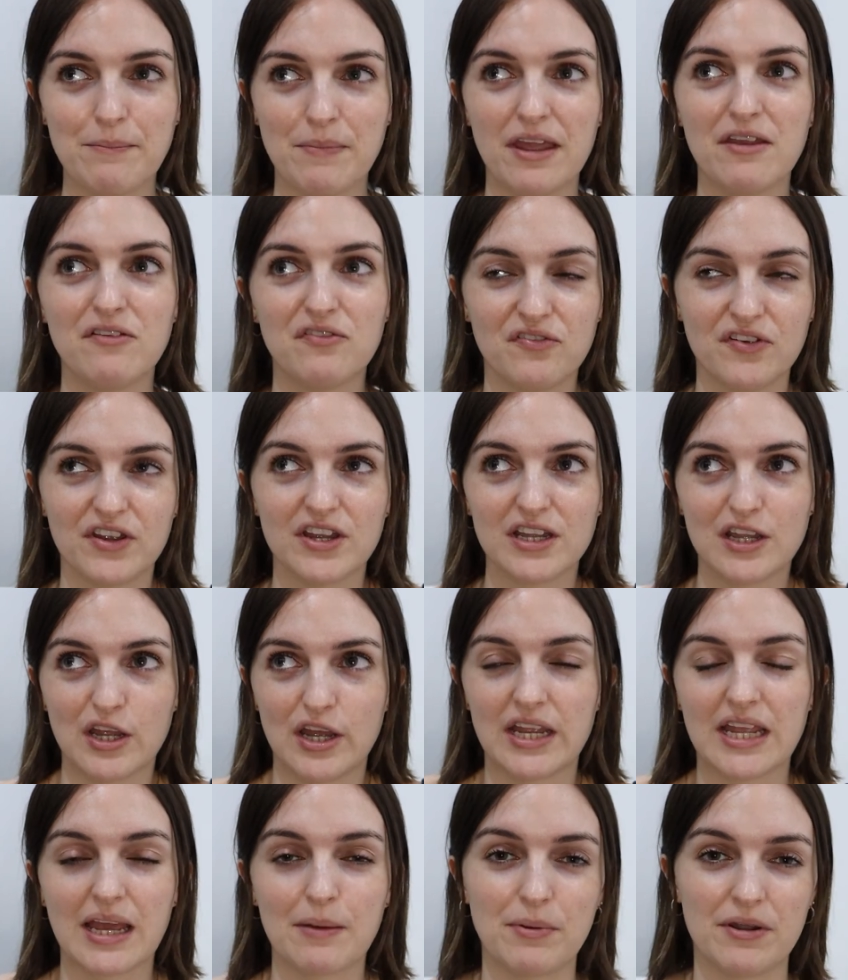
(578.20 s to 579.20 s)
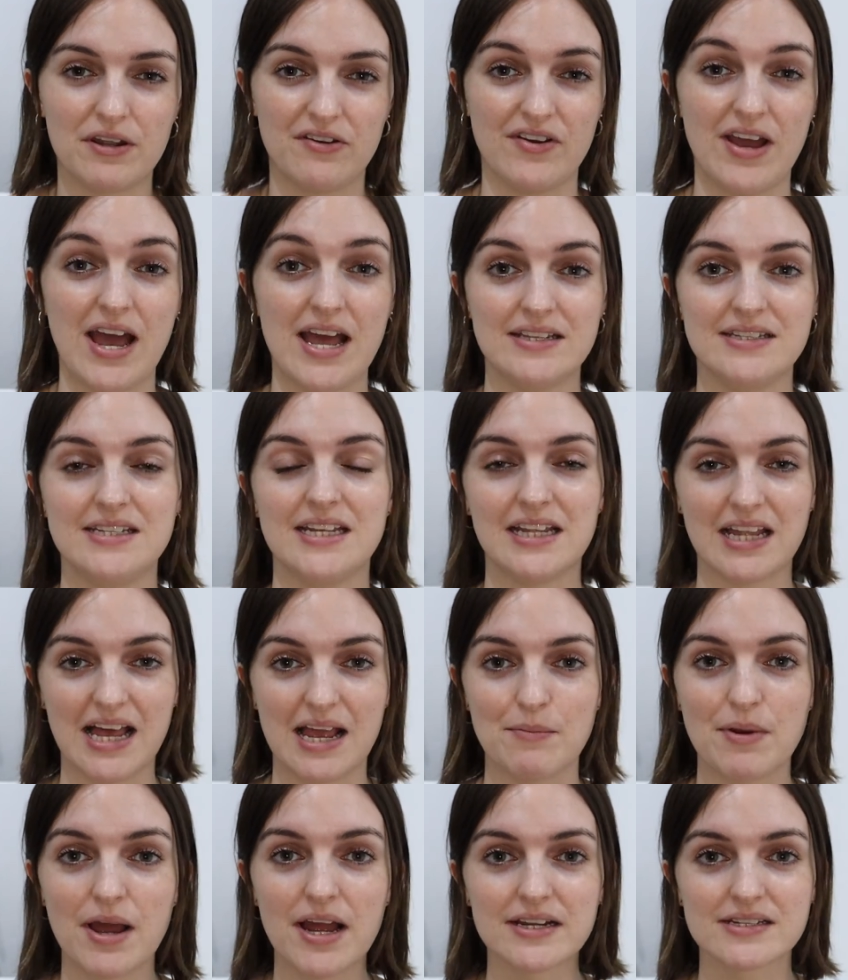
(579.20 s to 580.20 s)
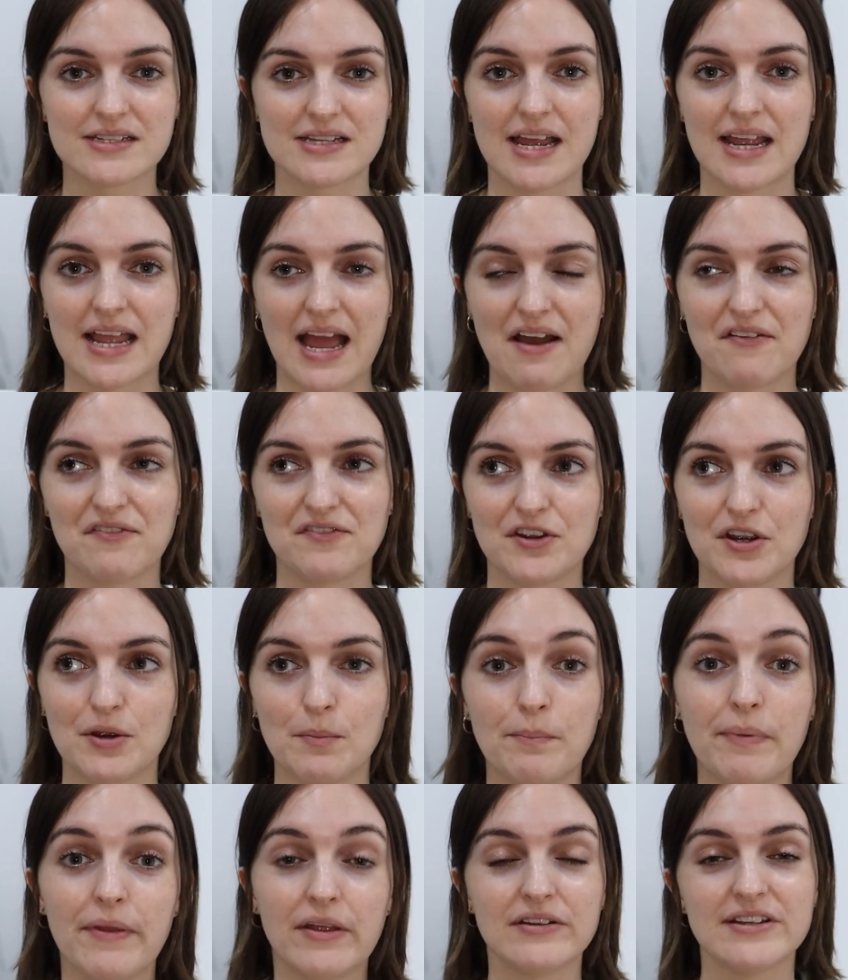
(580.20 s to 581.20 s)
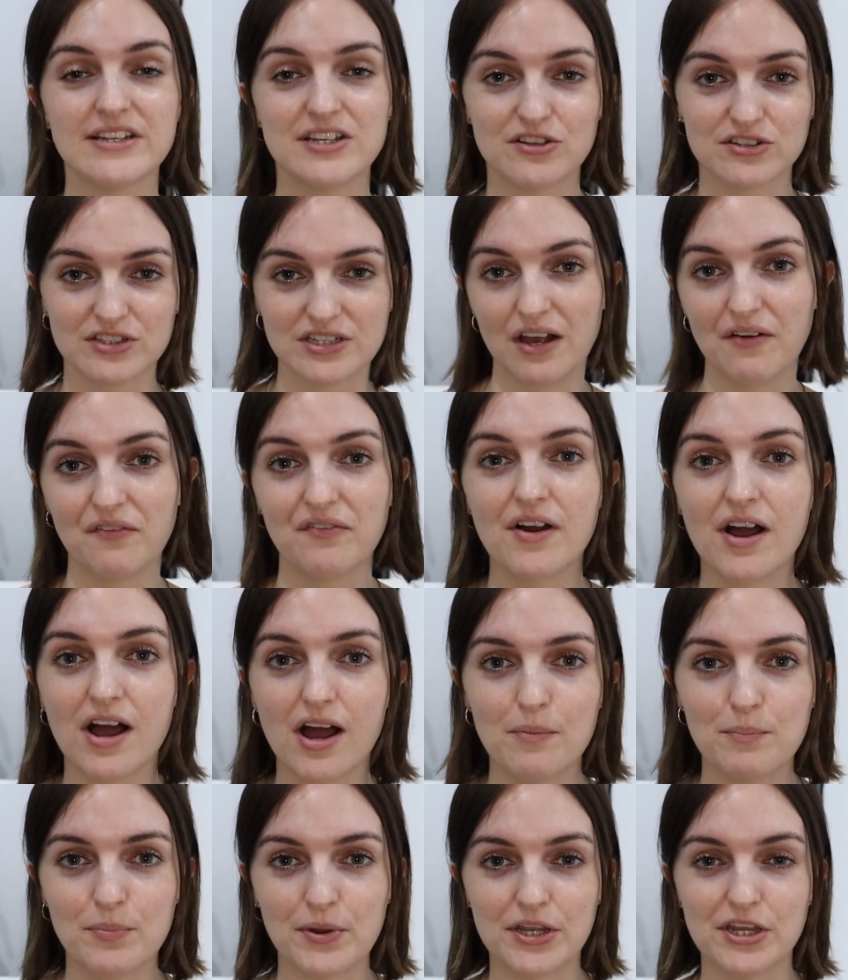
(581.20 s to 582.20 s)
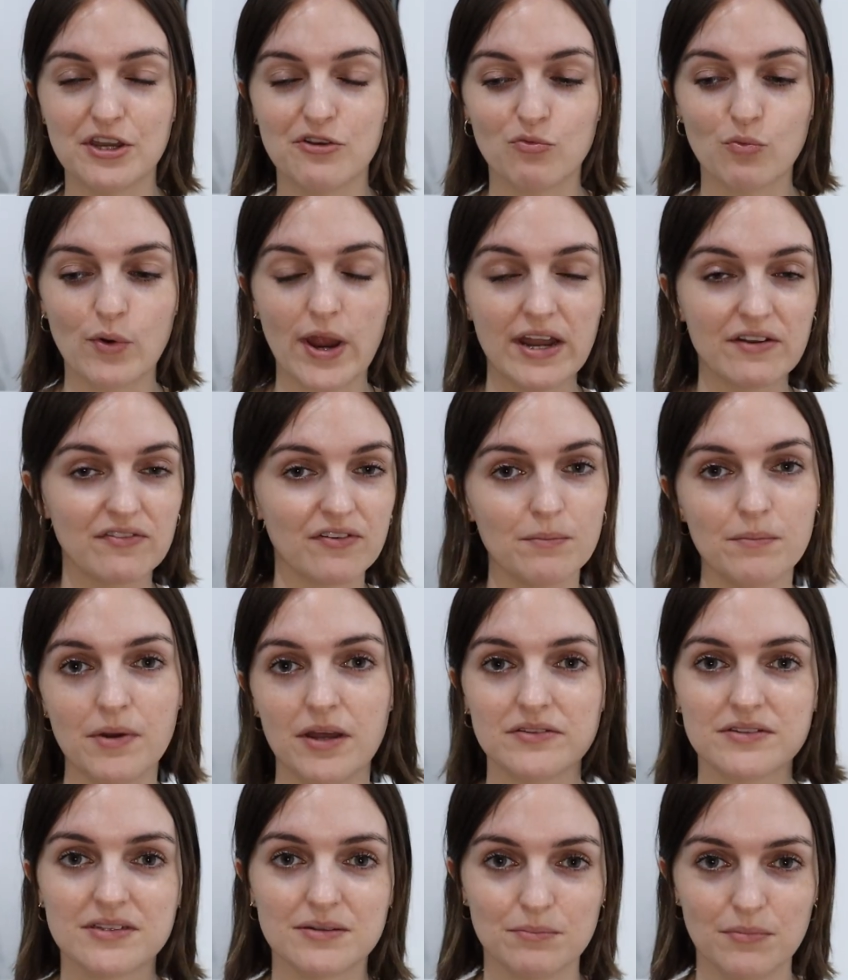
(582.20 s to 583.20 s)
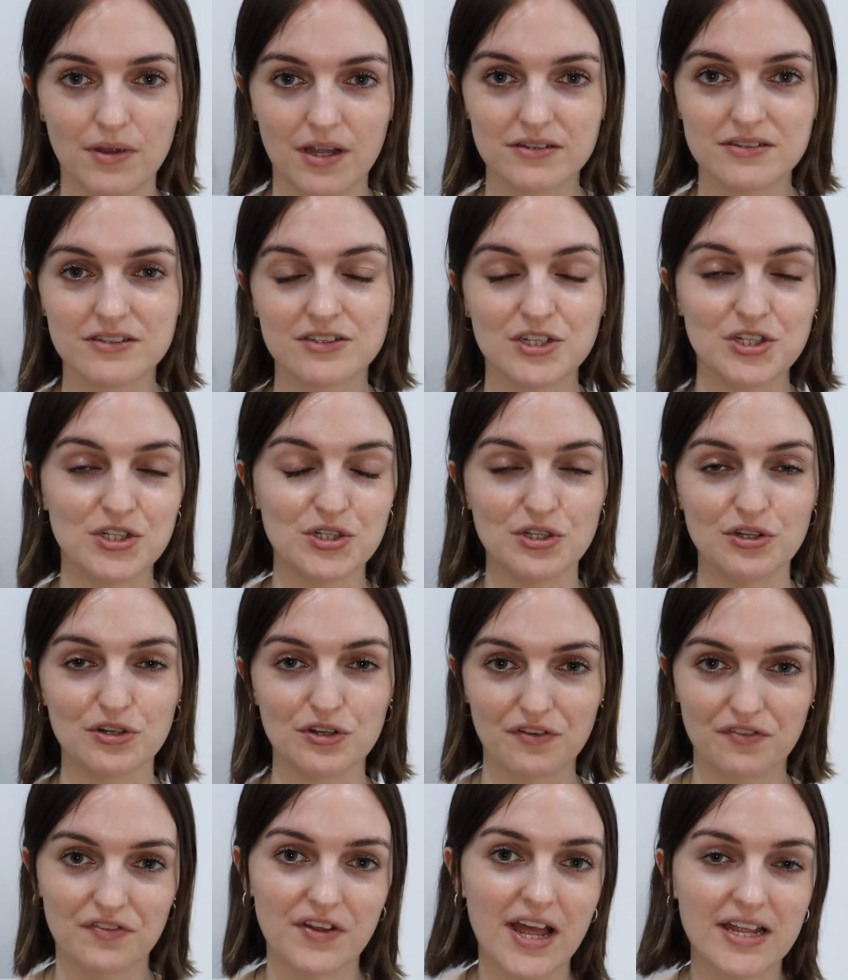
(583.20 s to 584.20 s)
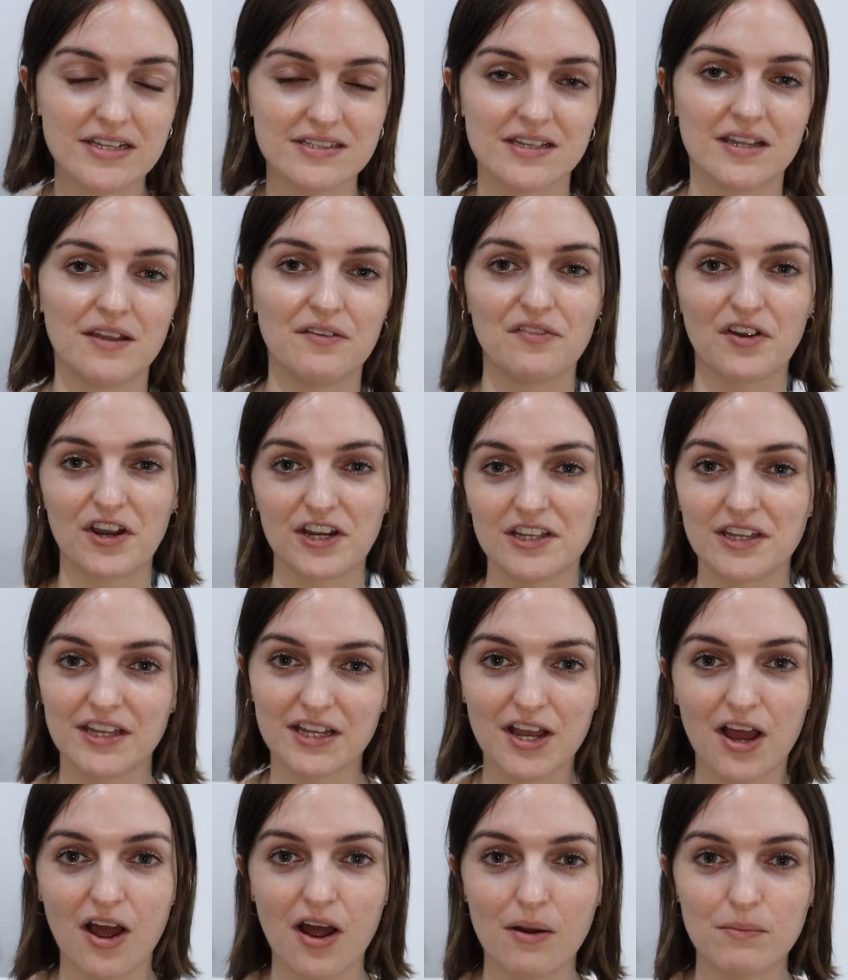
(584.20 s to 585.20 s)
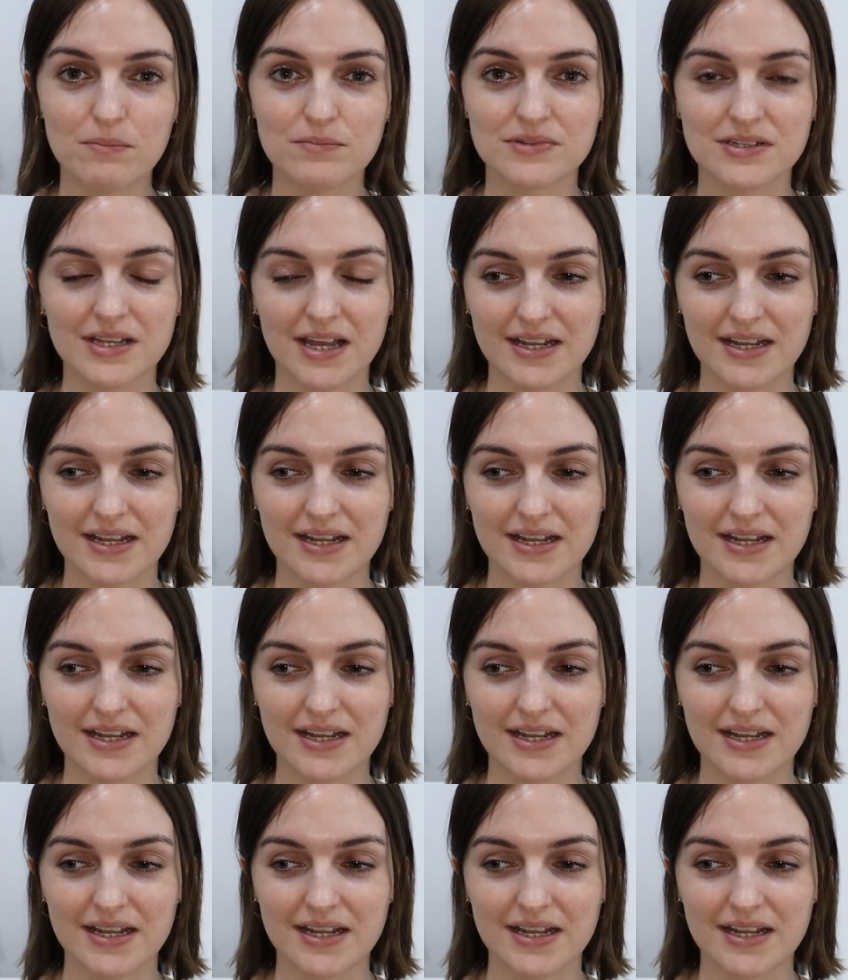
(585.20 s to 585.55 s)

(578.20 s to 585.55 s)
it may feel like a bit of an anticlimax, like after building yourself up and you've waited for months and months to do your defense and it finally comes.